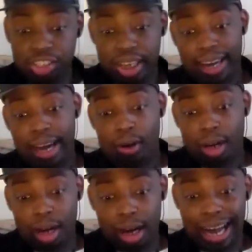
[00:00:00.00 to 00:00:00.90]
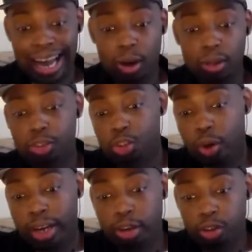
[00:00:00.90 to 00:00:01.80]
Yeah, let's check out How to
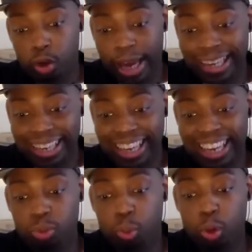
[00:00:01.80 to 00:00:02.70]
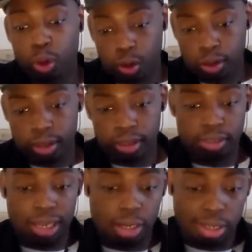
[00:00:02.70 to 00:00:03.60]
Train Your Dragon the Hidden World.
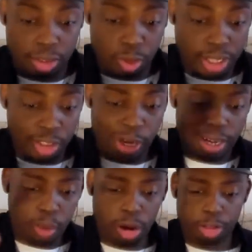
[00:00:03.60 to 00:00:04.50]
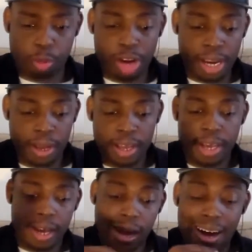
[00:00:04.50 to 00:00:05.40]
This is How to Train Your Dragon Part 3.
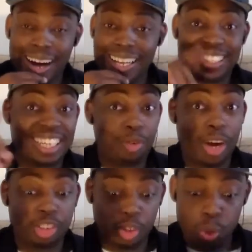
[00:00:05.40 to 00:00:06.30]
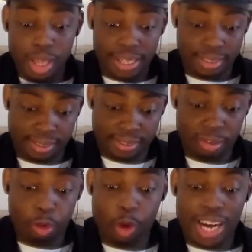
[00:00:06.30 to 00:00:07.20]
Let's get right into
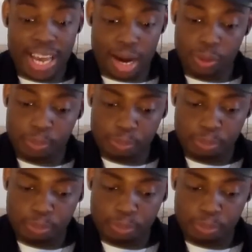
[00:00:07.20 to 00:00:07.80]
this right now.